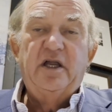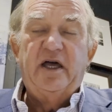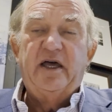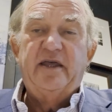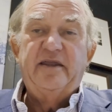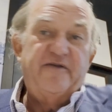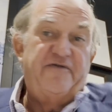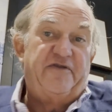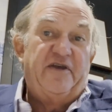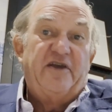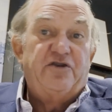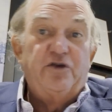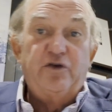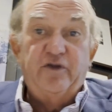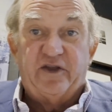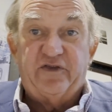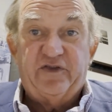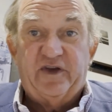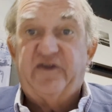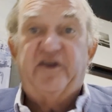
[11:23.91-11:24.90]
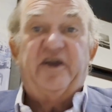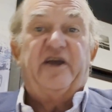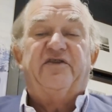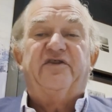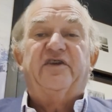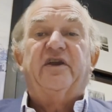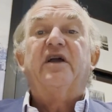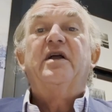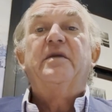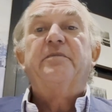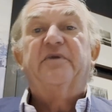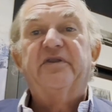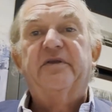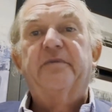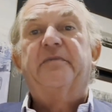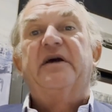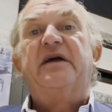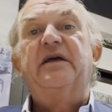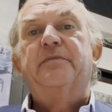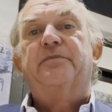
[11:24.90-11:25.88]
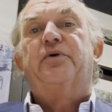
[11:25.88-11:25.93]
If they do, that's fantastic. But the
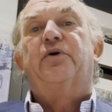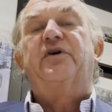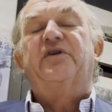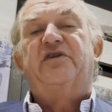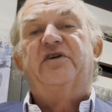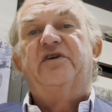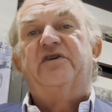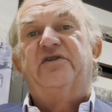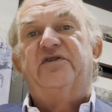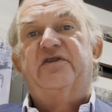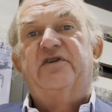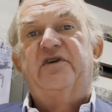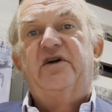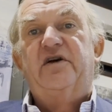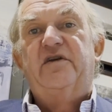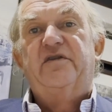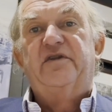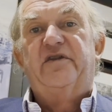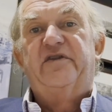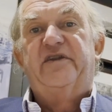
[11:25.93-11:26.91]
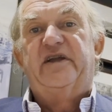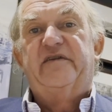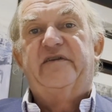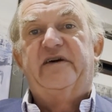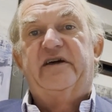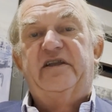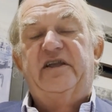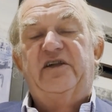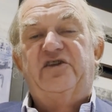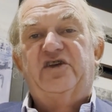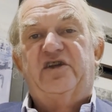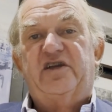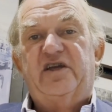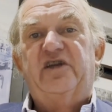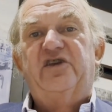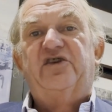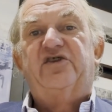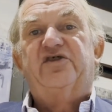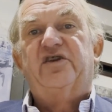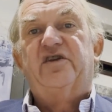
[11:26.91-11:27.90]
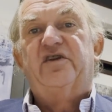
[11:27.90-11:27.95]
main point is that they'll have had an
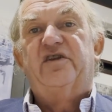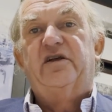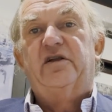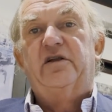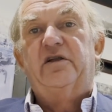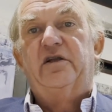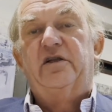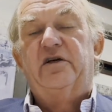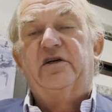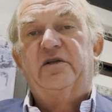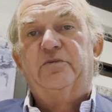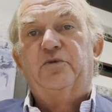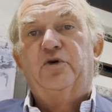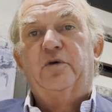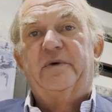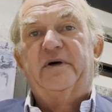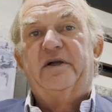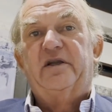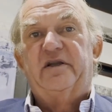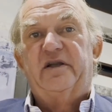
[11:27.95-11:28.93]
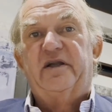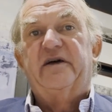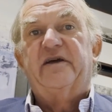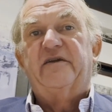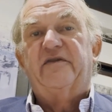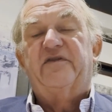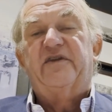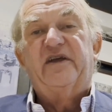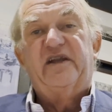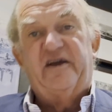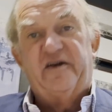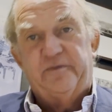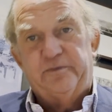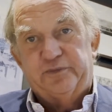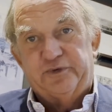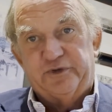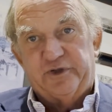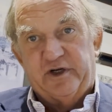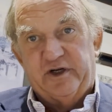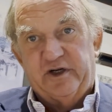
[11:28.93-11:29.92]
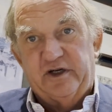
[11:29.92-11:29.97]
education, they'll have learnt more about life, they'll have
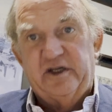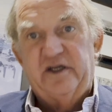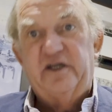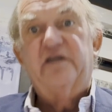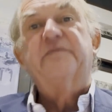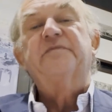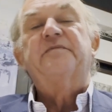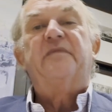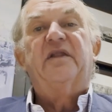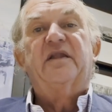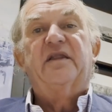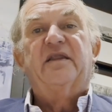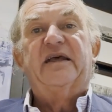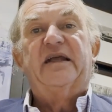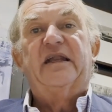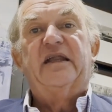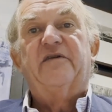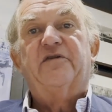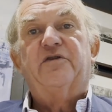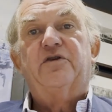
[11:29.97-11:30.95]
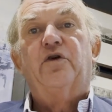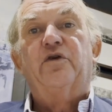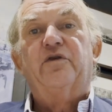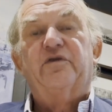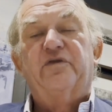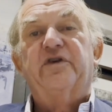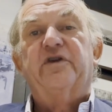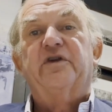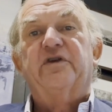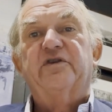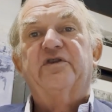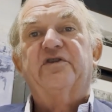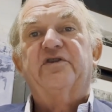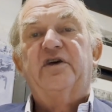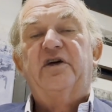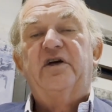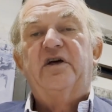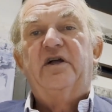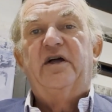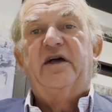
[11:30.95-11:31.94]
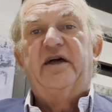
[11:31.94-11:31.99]
pride, they'll have confidence,
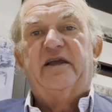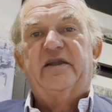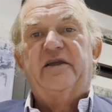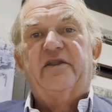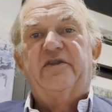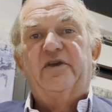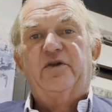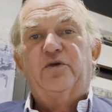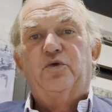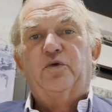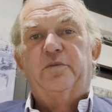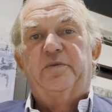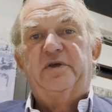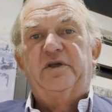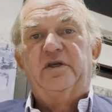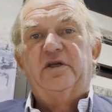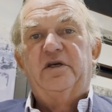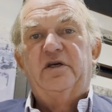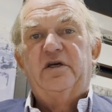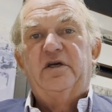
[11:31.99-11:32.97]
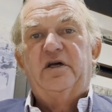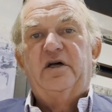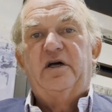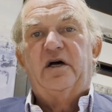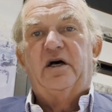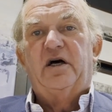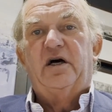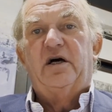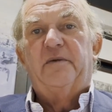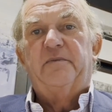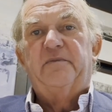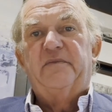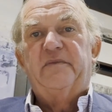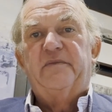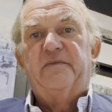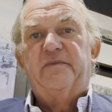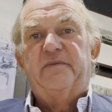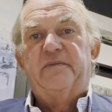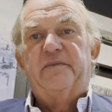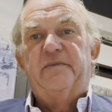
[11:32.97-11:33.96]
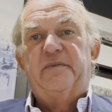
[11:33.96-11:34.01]
and I think will be
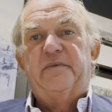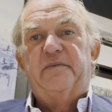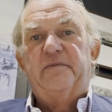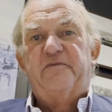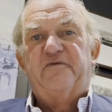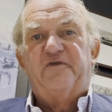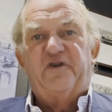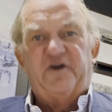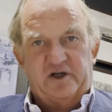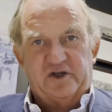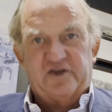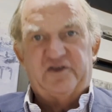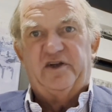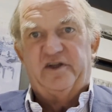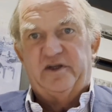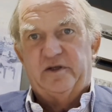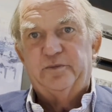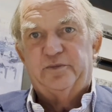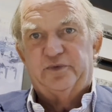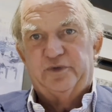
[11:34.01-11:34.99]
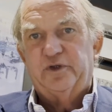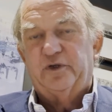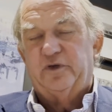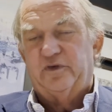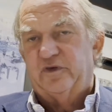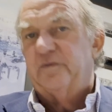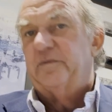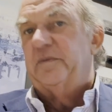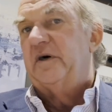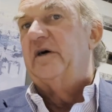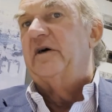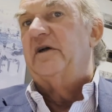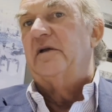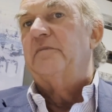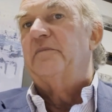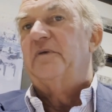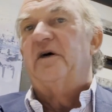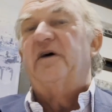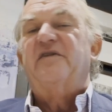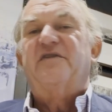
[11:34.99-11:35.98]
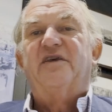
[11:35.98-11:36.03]
vastly improved
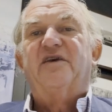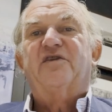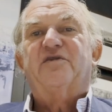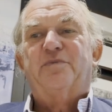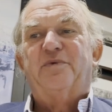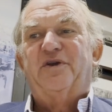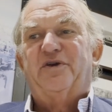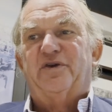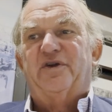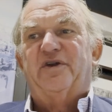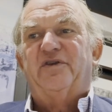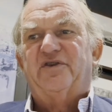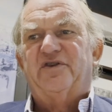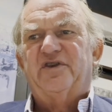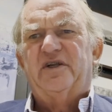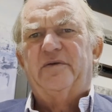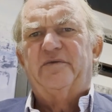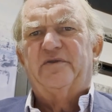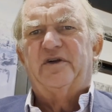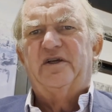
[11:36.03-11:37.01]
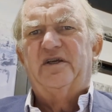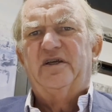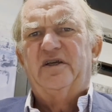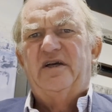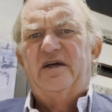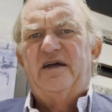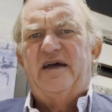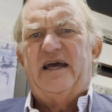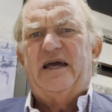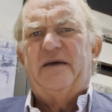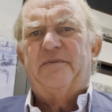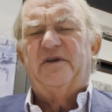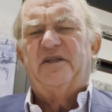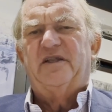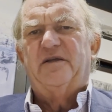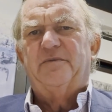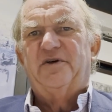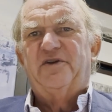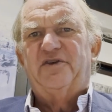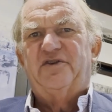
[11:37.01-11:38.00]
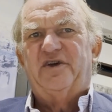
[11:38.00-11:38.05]
by the experience. And I'm very happy
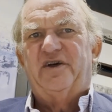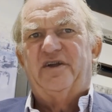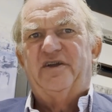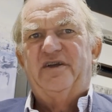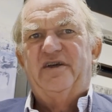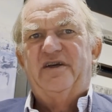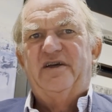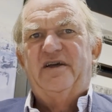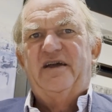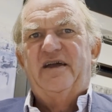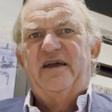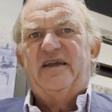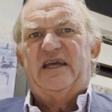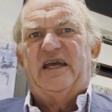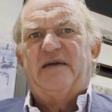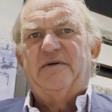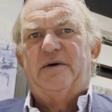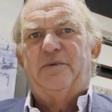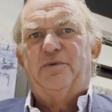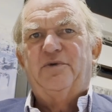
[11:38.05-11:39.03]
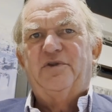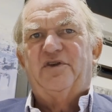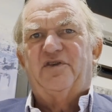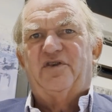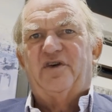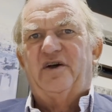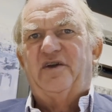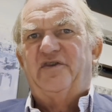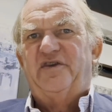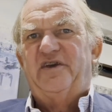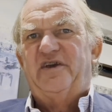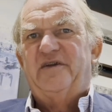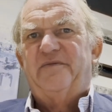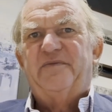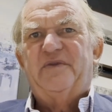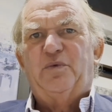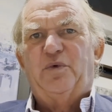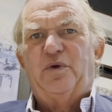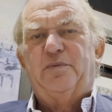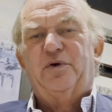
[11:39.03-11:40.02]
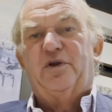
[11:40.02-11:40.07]
that my son came up with this idea.
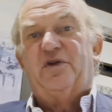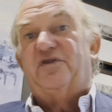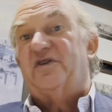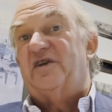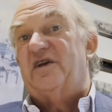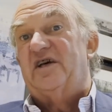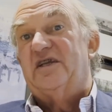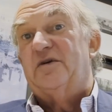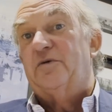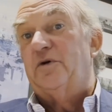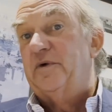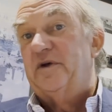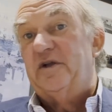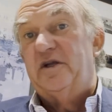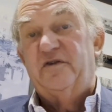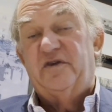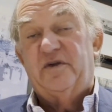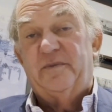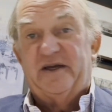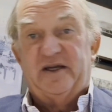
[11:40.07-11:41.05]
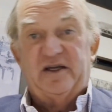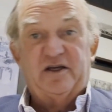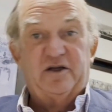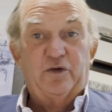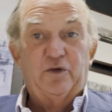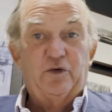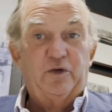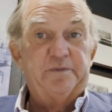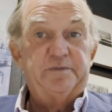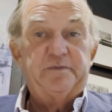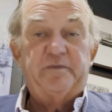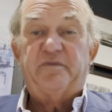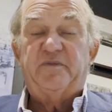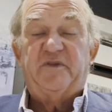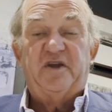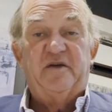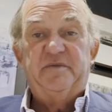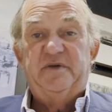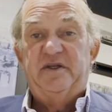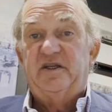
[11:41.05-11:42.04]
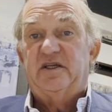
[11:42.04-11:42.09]
We put it together, we went over to Bangalore,
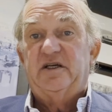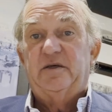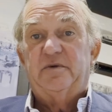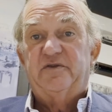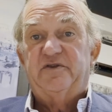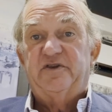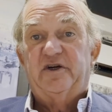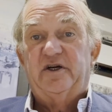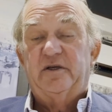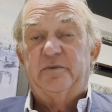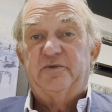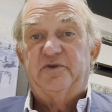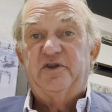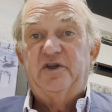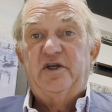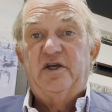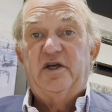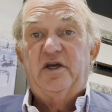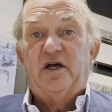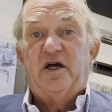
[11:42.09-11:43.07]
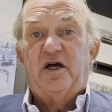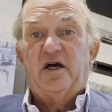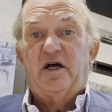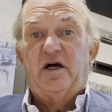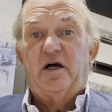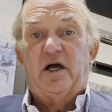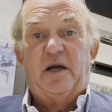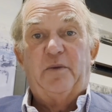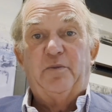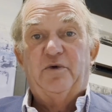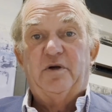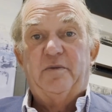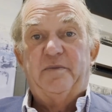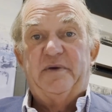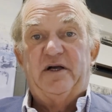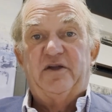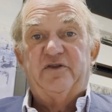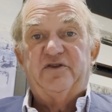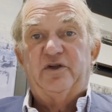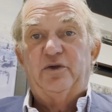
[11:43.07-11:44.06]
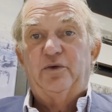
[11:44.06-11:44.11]
I've been a couple of times, and we're
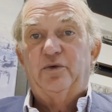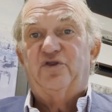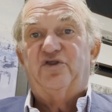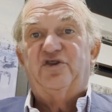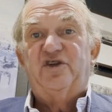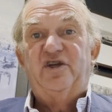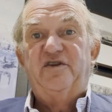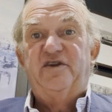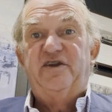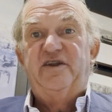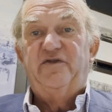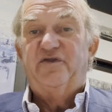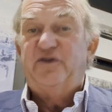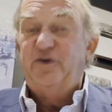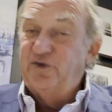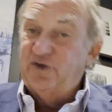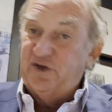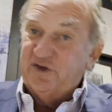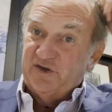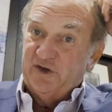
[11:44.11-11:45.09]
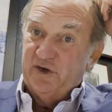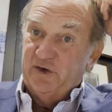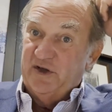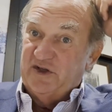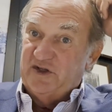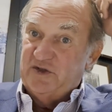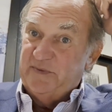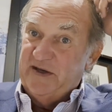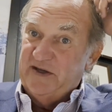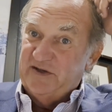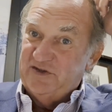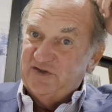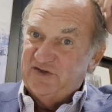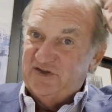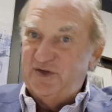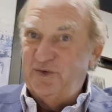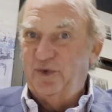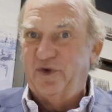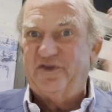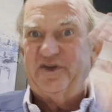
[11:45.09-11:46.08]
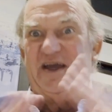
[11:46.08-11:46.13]
about to launch it in the near future. So expect to
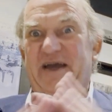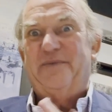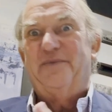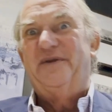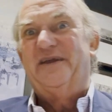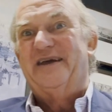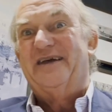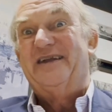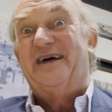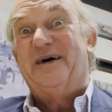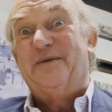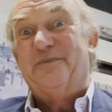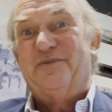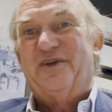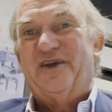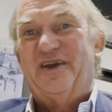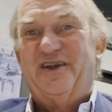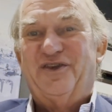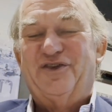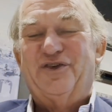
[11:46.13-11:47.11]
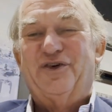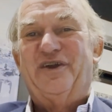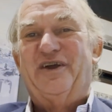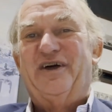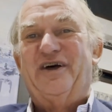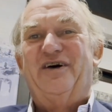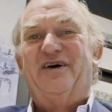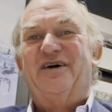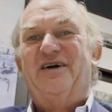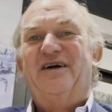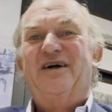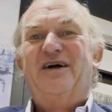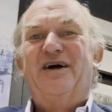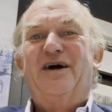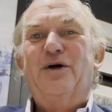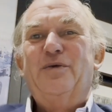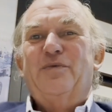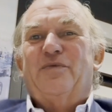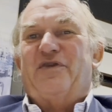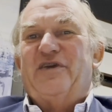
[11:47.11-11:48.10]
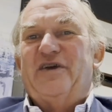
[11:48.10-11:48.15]
see what's happening and updates on
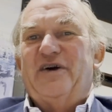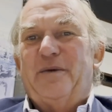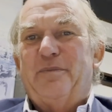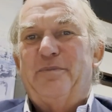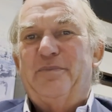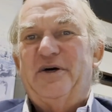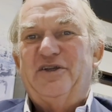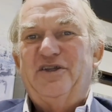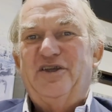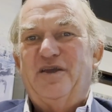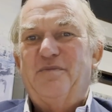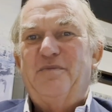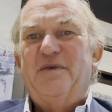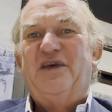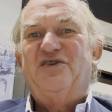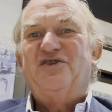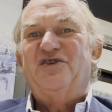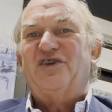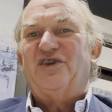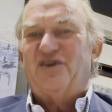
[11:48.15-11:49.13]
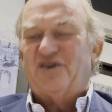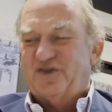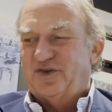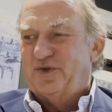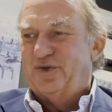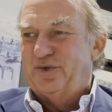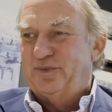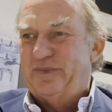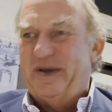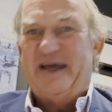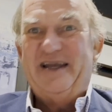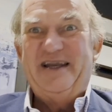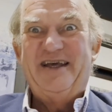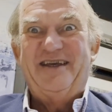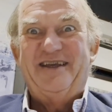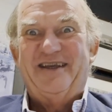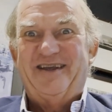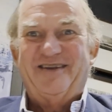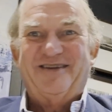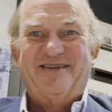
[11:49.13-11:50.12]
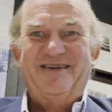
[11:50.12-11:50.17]
hopefully our budding Messis or
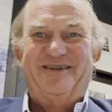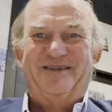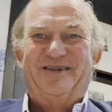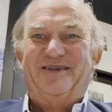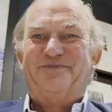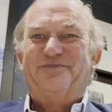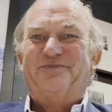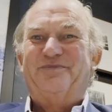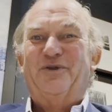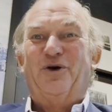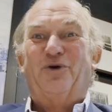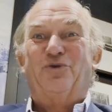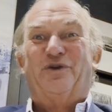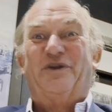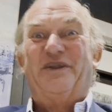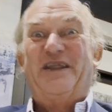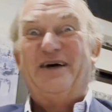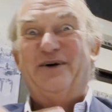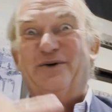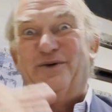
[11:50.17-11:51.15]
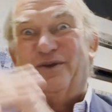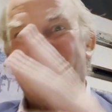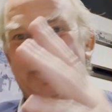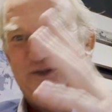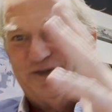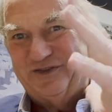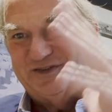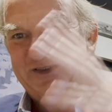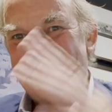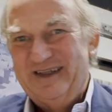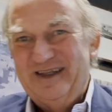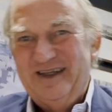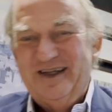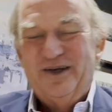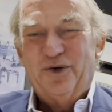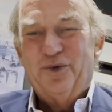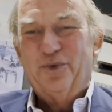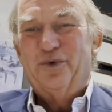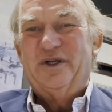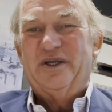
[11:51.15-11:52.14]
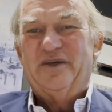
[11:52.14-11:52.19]
Pelés or Ronaldos
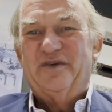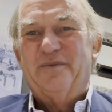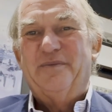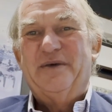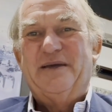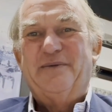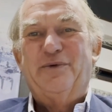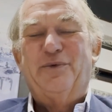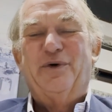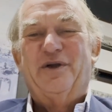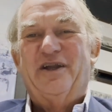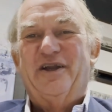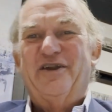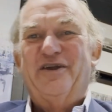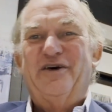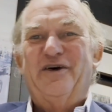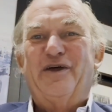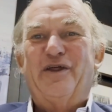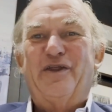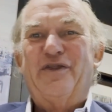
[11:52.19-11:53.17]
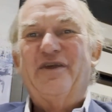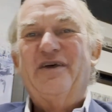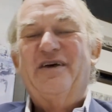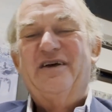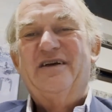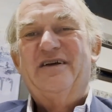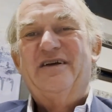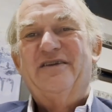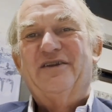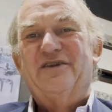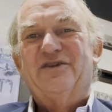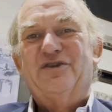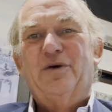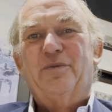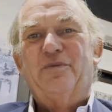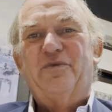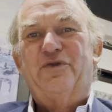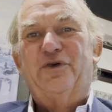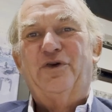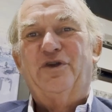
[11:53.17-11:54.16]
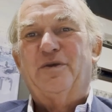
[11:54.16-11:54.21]
or whatever. Maybe we'll unearth the
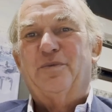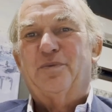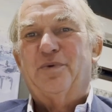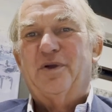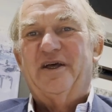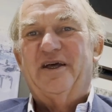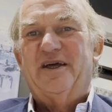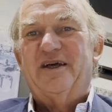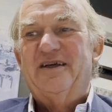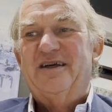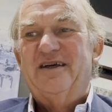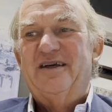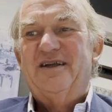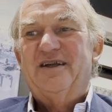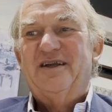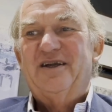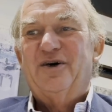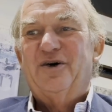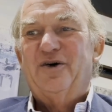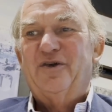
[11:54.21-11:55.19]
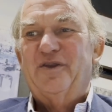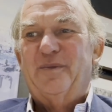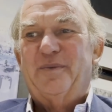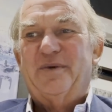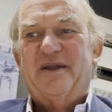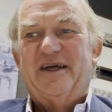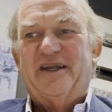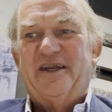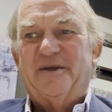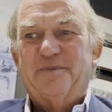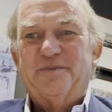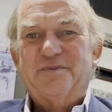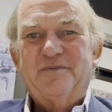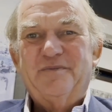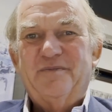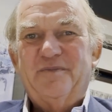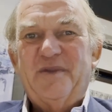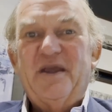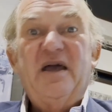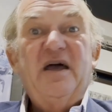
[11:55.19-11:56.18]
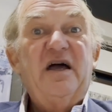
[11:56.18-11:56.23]
top footy player on the planet.
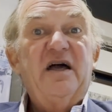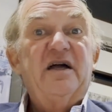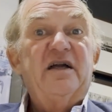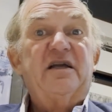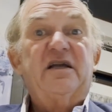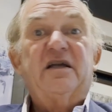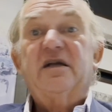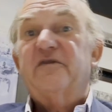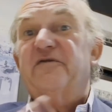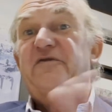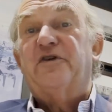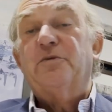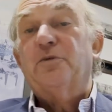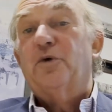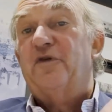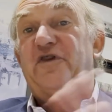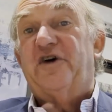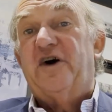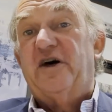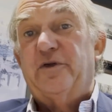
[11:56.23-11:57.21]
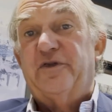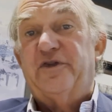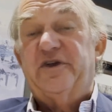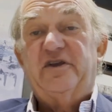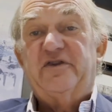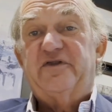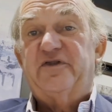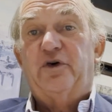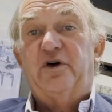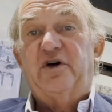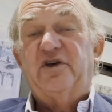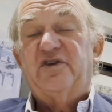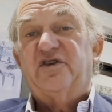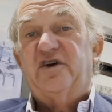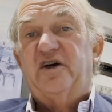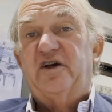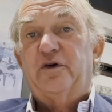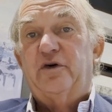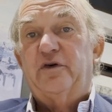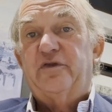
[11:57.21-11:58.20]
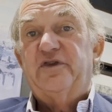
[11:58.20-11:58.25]
A few more final things before I
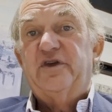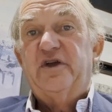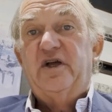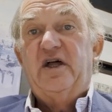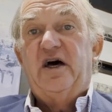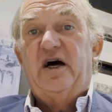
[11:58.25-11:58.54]
sign off.